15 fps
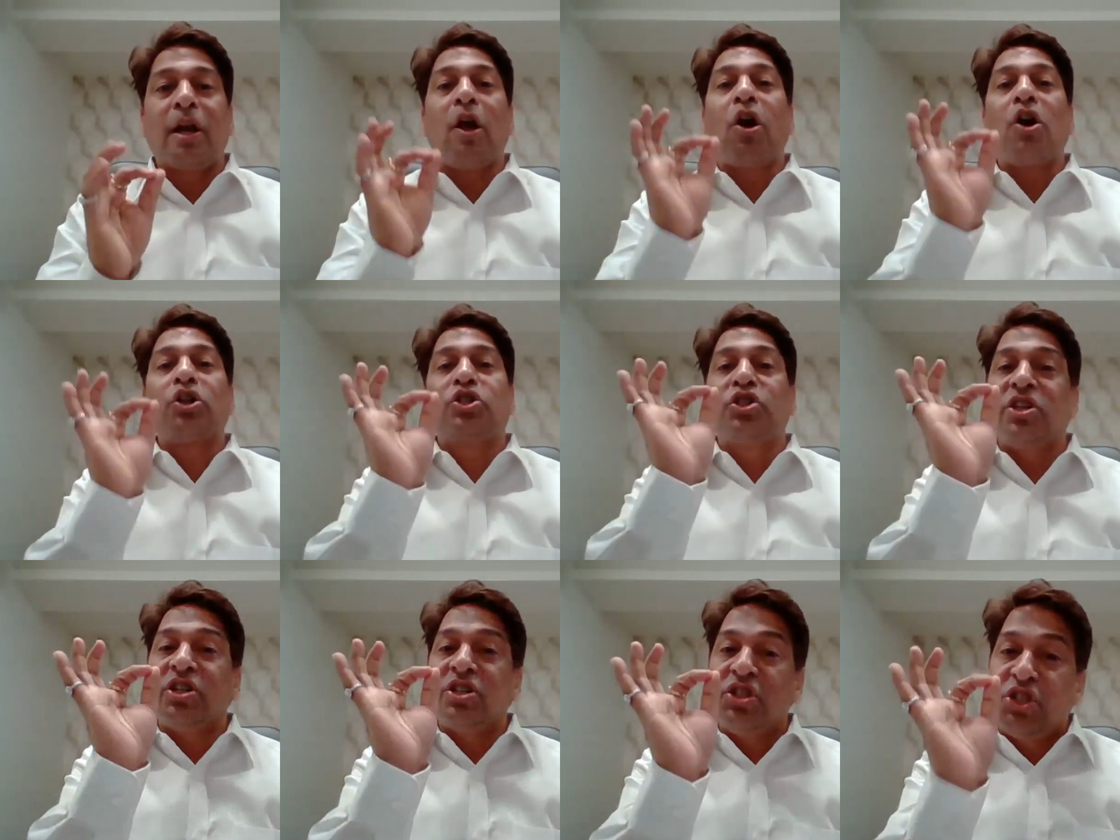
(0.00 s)

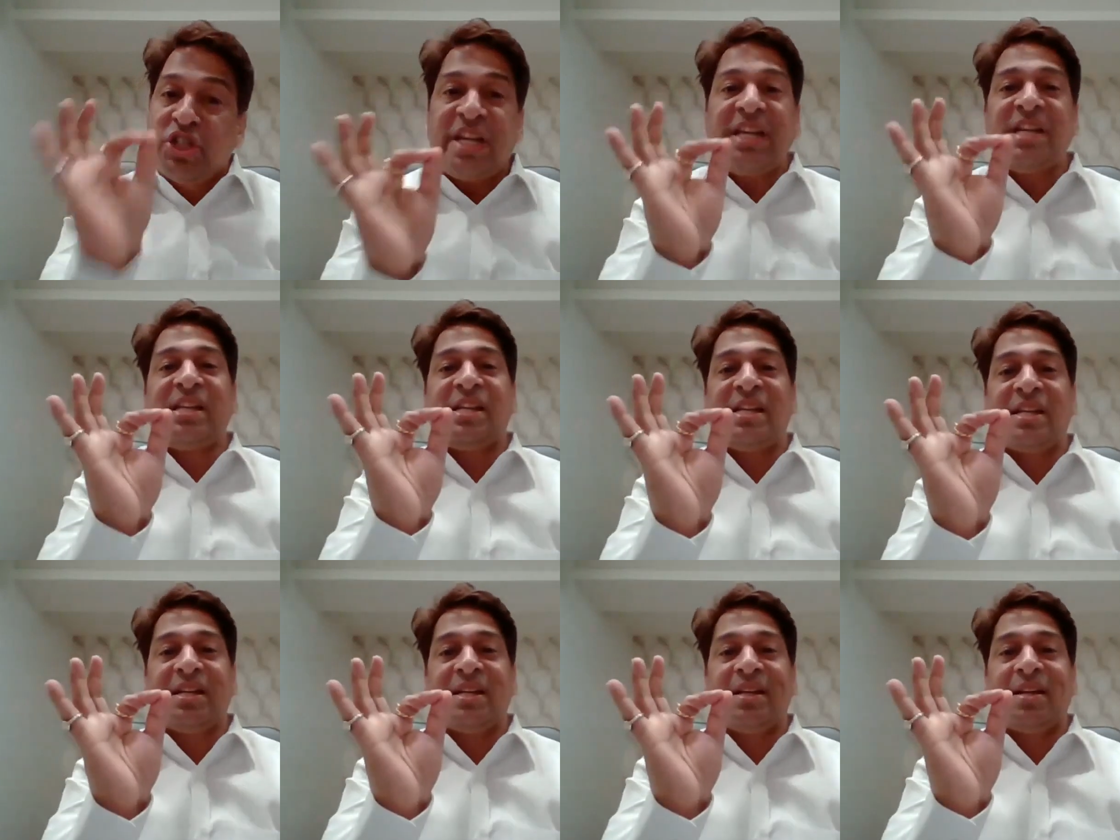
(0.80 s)
clause G
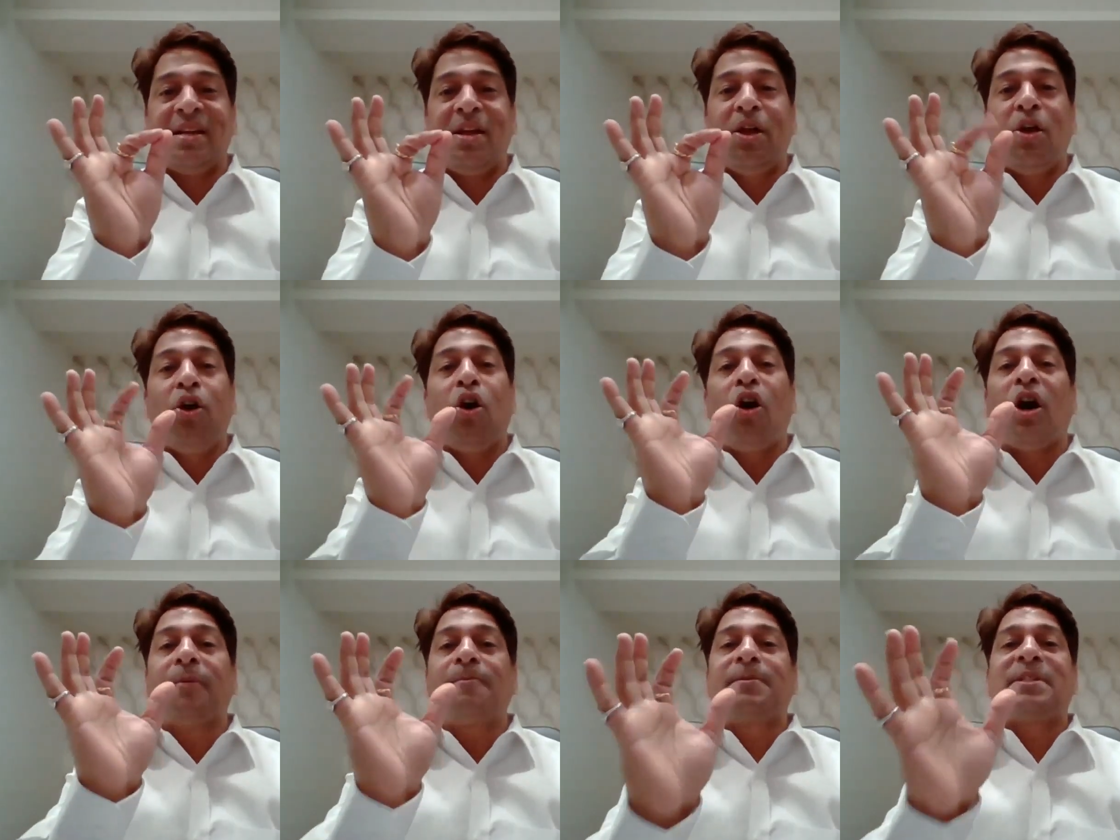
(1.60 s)

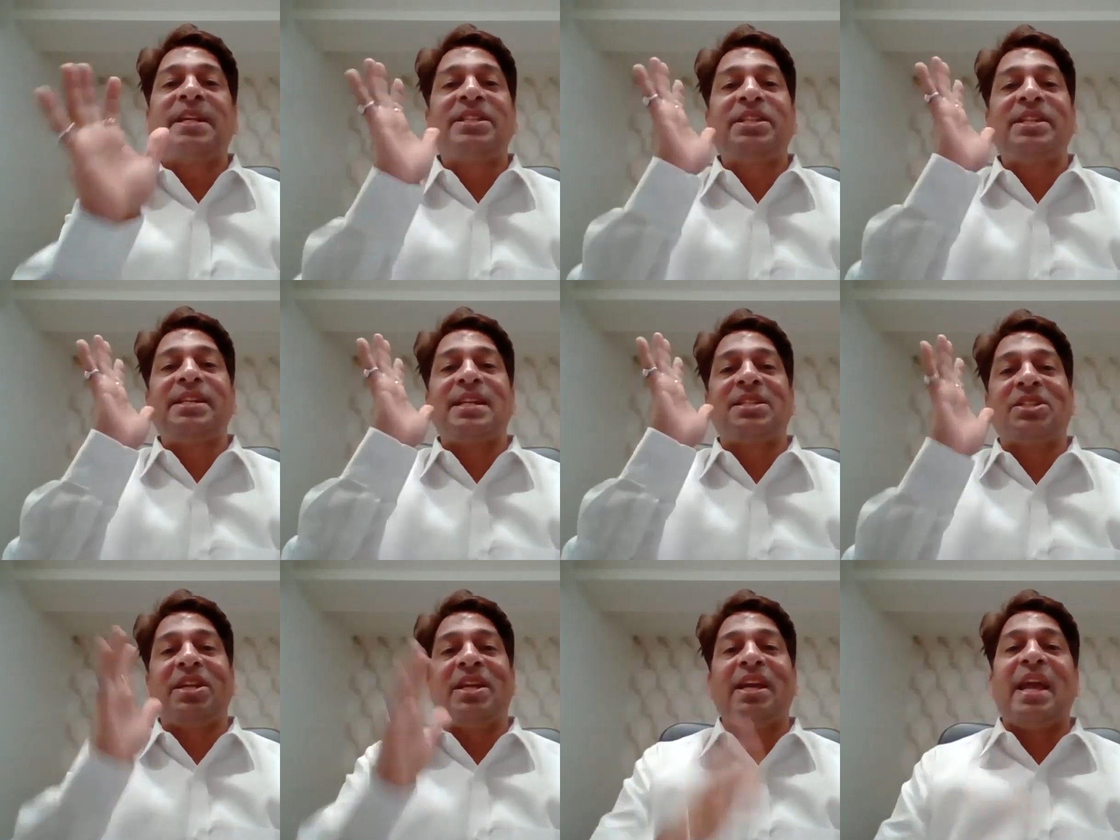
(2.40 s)
of
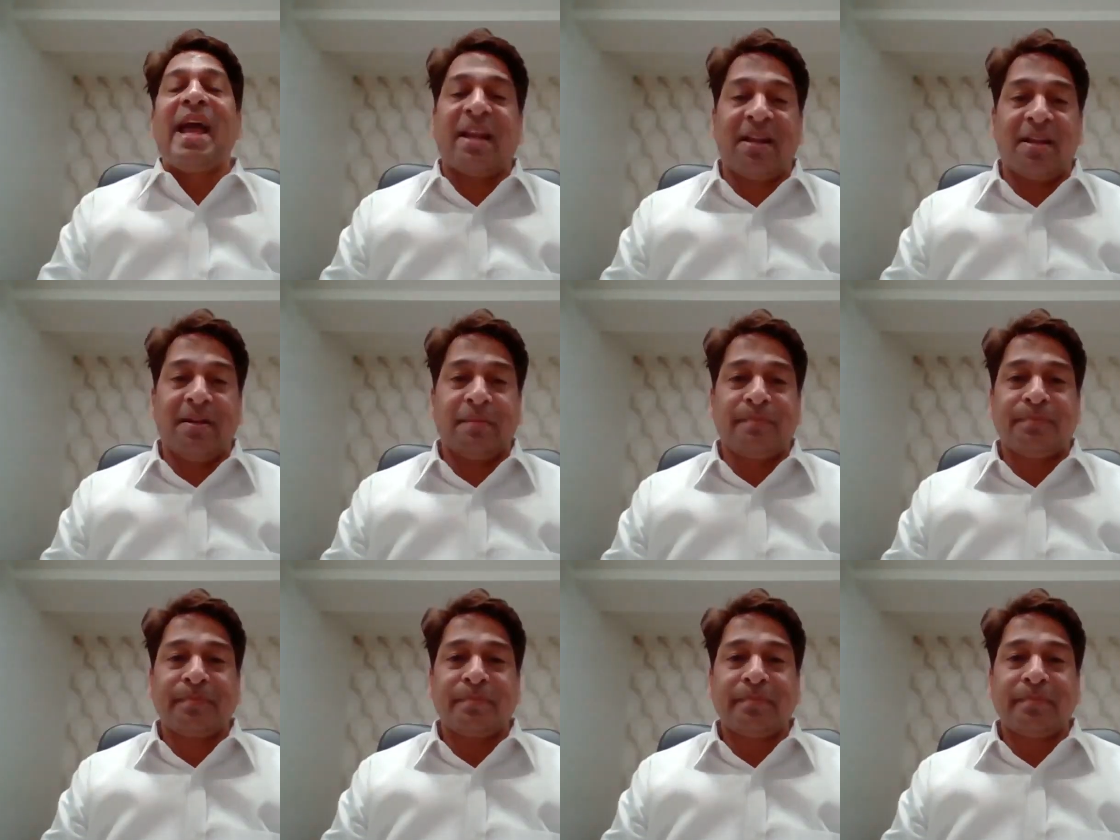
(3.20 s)
CGST Act.